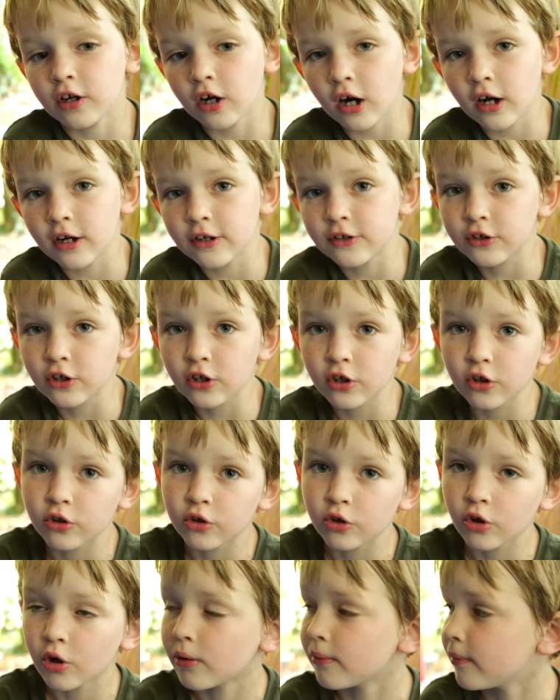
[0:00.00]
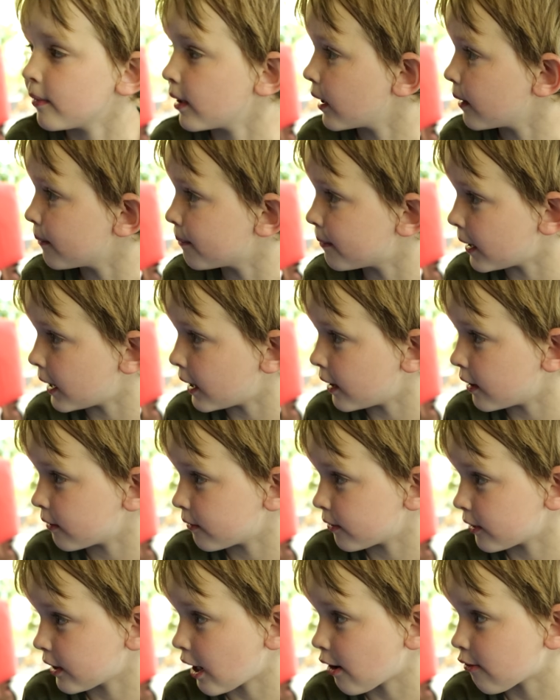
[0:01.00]
As a mom, I couldn't
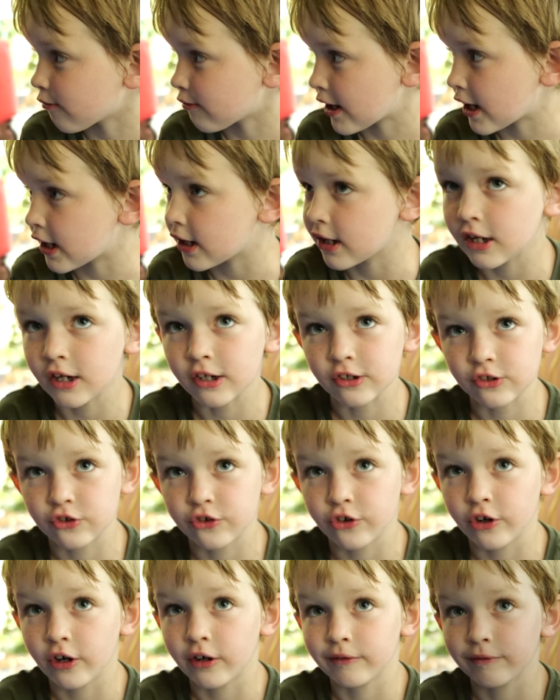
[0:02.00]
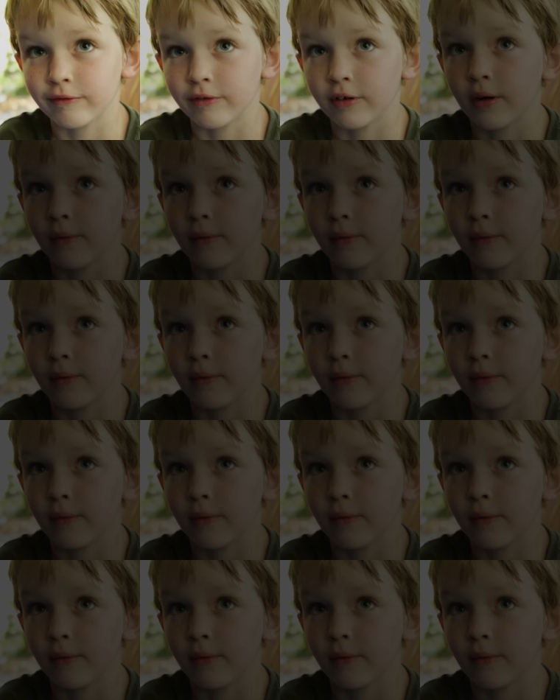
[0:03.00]
agree with the pacemaker